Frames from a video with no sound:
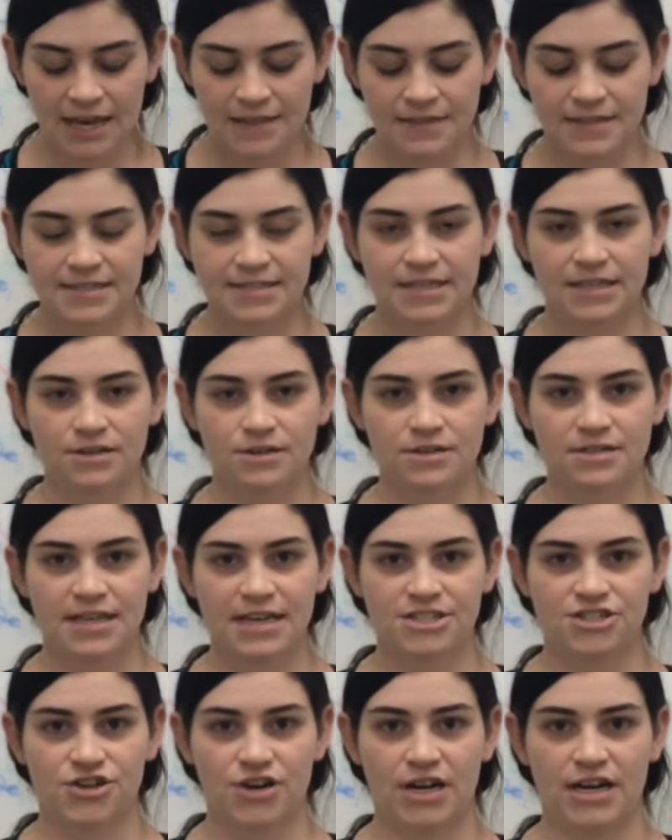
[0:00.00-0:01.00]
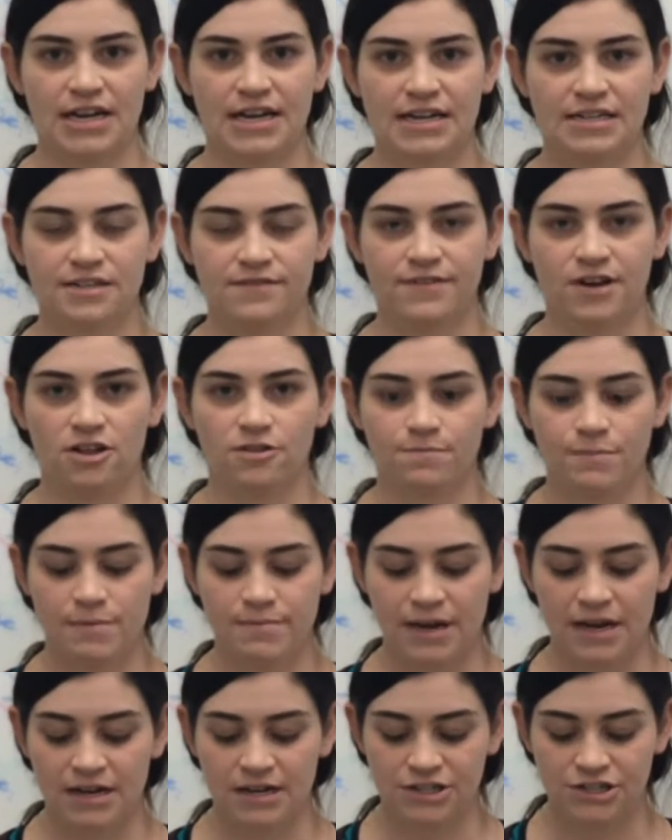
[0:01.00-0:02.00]
The skills that training and development
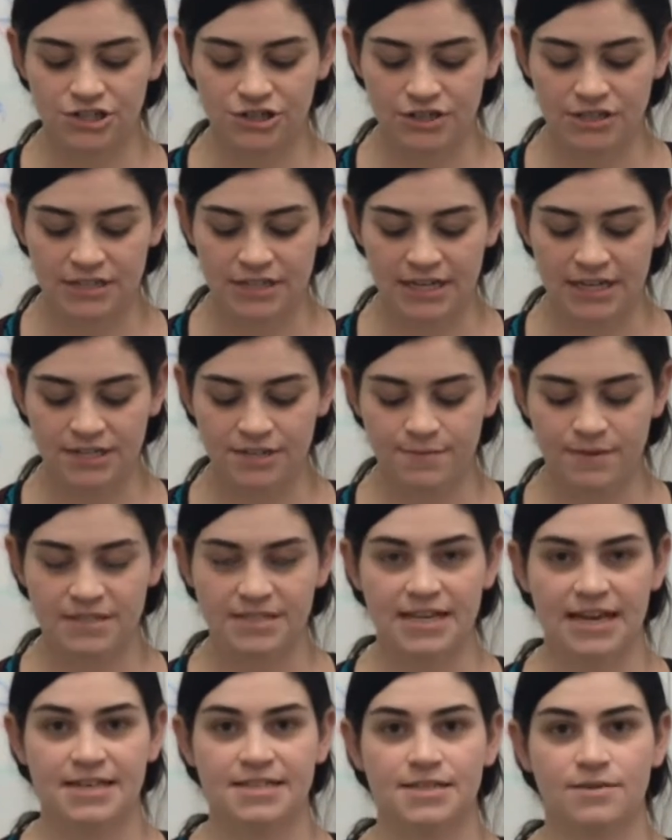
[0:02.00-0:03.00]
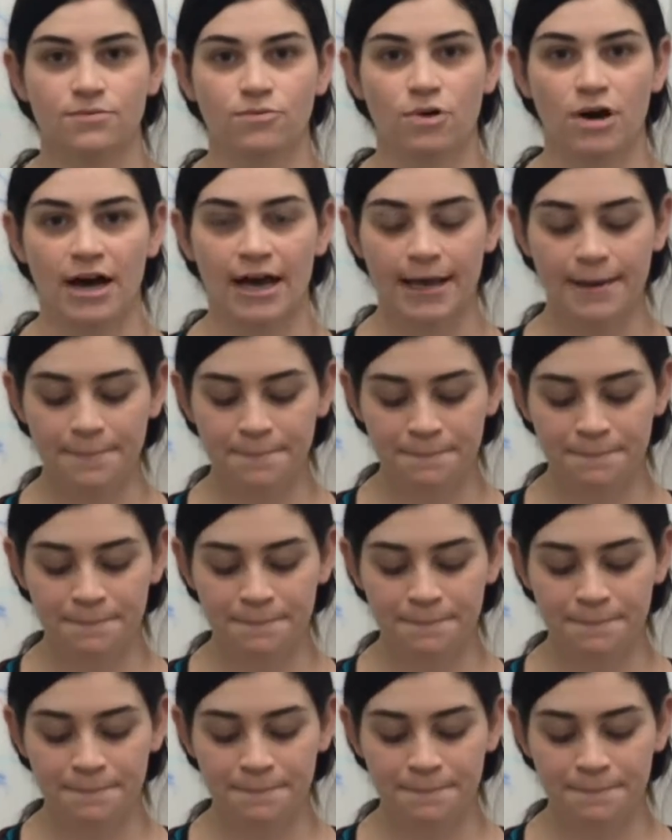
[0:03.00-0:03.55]
managers need to possess and why.